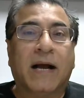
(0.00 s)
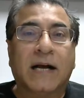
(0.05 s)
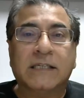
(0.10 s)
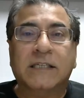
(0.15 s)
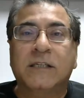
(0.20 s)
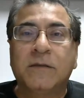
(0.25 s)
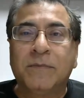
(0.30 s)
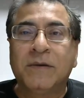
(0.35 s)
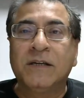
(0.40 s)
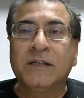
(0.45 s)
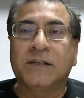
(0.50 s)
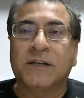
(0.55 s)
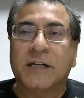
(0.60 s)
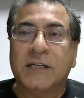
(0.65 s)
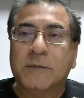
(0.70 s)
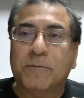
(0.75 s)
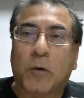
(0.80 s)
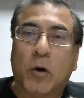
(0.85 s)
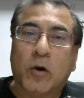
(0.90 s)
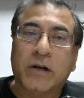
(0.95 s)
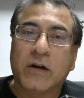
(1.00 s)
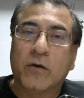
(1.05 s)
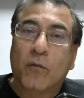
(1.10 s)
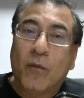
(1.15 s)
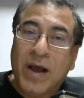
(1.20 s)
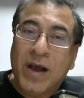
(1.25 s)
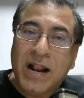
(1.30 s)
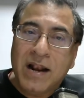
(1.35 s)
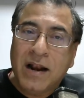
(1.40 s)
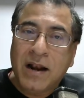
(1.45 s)
customers responded
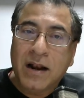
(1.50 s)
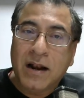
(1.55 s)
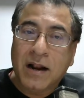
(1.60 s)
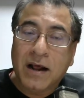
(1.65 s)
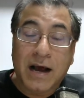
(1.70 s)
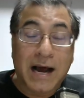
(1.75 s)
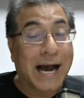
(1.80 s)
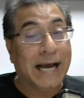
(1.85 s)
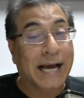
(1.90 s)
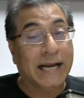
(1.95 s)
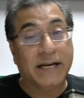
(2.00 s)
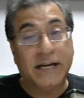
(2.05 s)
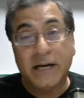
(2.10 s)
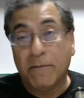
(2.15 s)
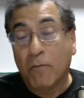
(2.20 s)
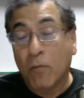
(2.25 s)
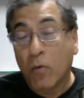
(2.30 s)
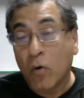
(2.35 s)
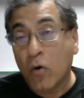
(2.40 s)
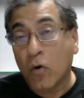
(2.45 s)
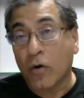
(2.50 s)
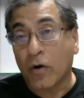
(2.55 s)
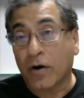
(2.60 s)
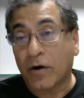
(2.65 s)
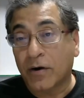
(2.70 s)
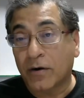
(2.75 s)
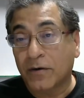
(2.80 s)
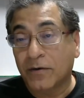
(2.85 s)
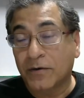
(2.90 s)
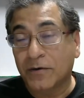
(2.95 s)
well, I did
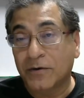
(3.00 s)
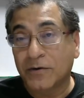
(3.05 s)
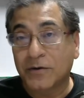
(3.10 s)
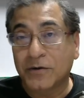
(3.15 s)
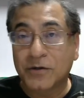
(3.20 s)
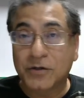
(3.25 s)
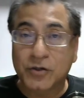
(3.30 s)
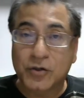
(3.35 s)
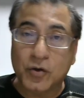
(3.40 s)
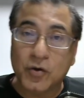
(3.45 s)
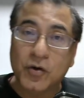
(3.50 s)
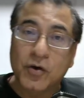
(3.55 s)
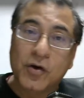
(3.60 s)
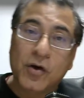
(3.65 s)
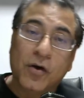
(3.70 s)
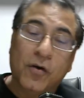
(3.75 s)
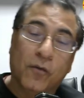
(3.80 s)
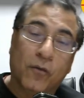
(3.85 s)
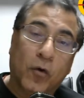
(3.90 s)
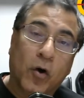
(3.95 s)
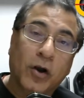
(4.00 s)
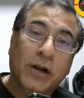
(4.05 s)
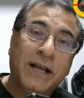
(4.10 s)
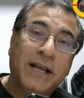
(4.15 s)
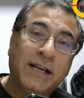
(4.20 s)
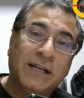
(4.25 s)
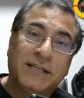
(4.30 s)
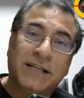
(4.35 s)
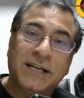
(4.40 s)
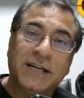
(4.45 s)
more." So
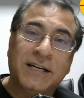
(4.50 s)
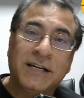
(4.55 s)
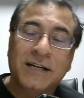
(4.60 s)
Wally